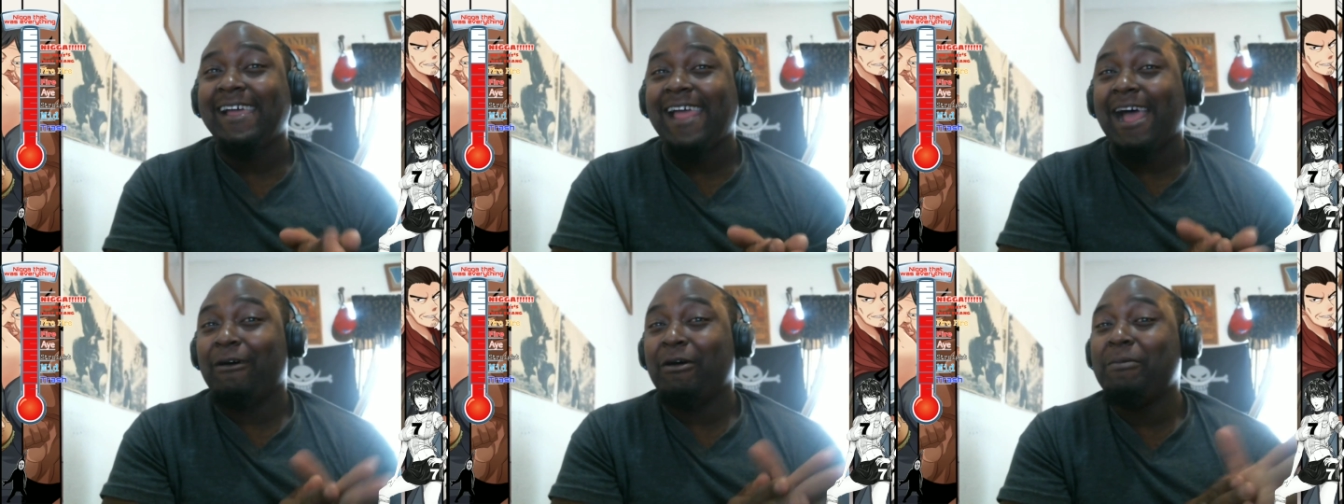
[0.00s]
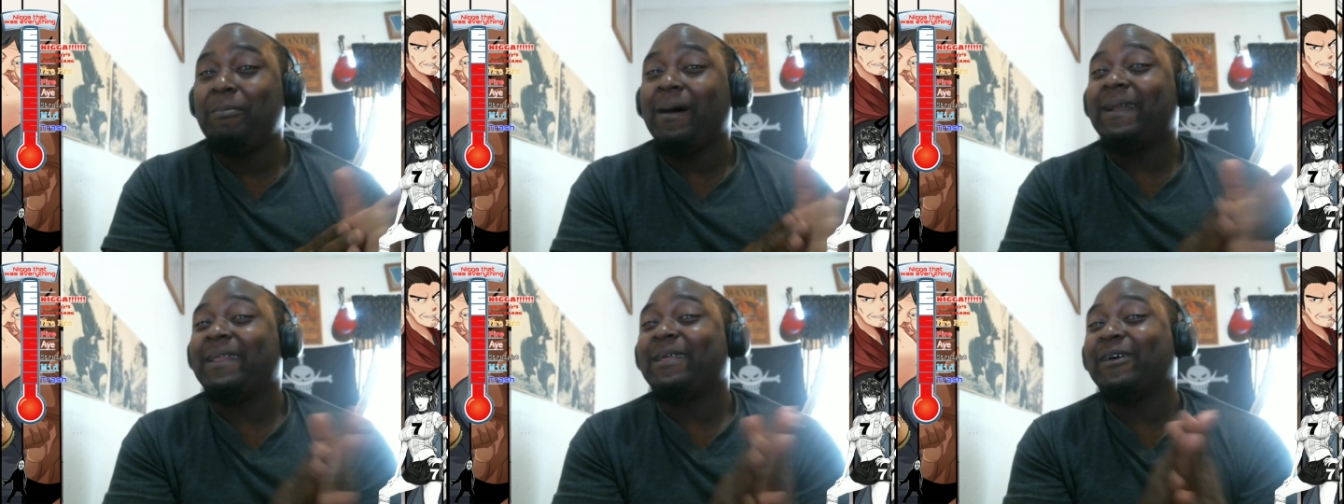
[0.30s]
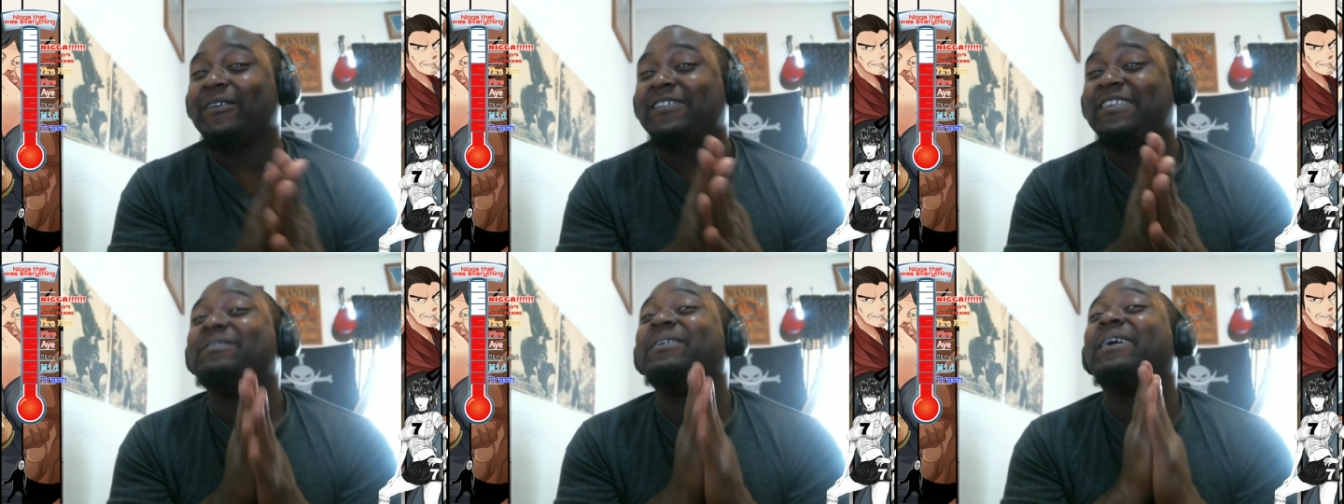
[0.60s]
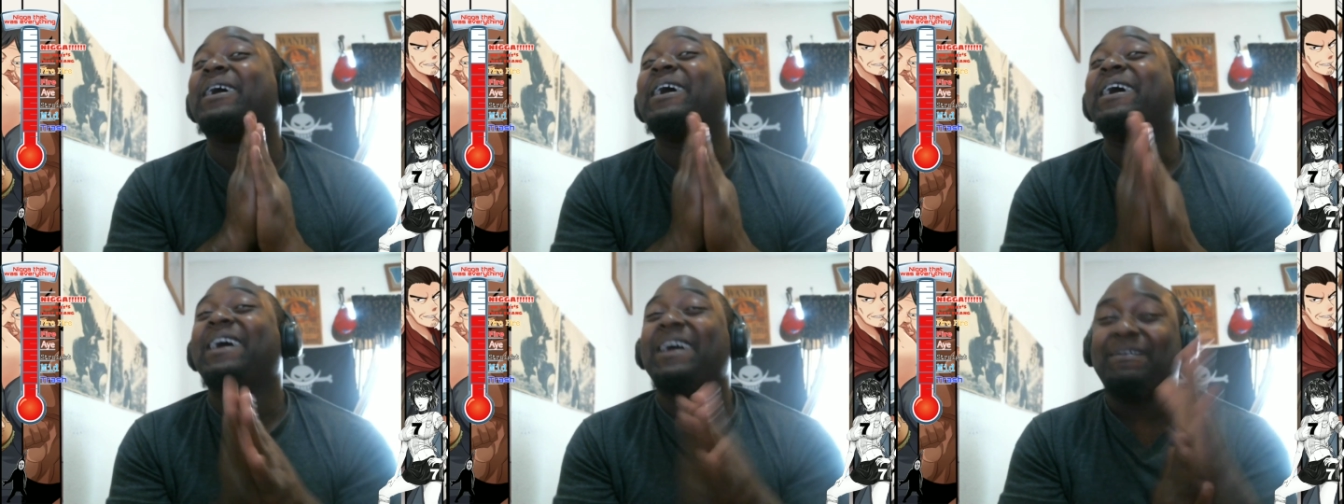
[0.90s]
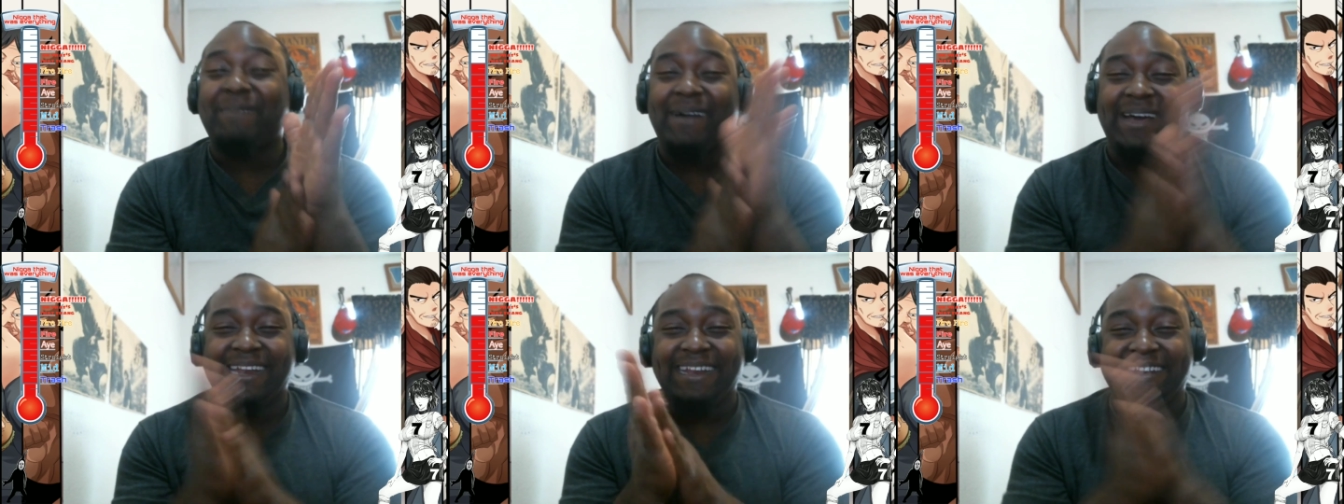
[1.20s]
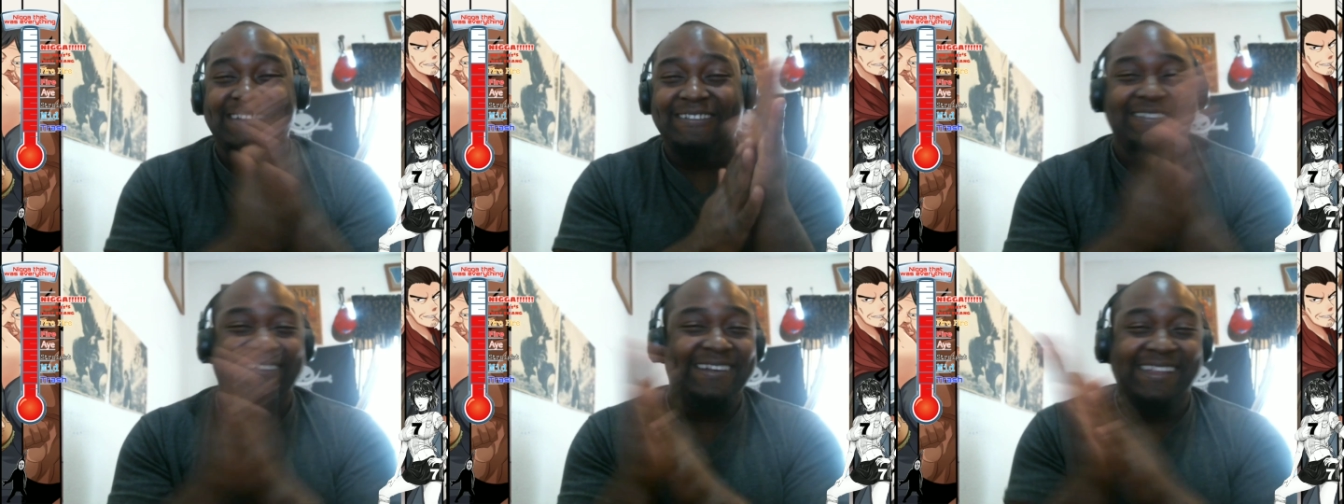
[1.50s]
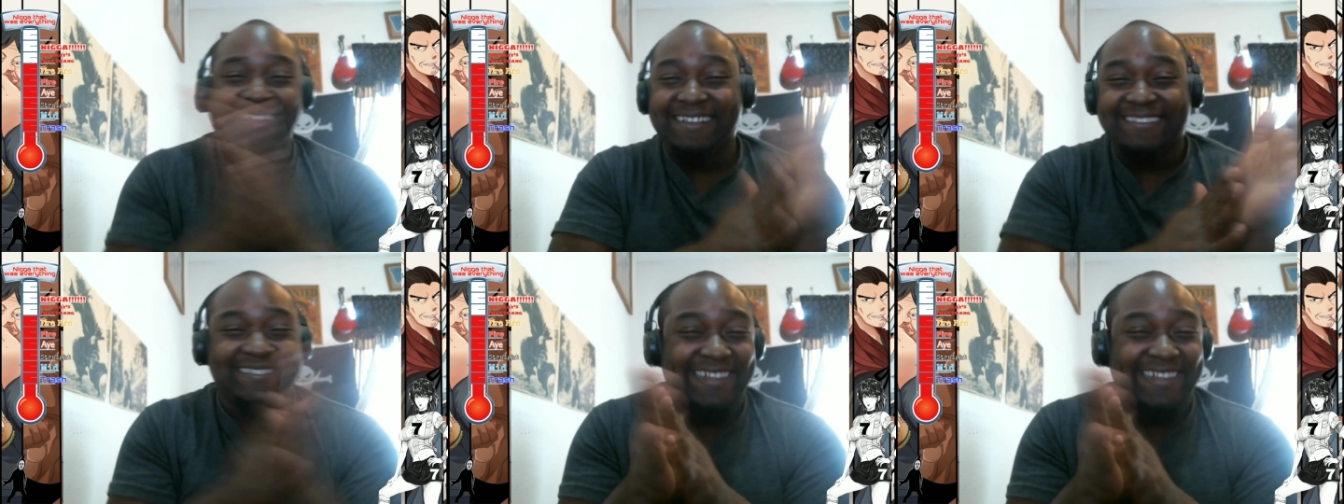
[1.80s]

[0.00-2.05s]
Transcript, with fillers: and we about to go see what everybody doing, nigga.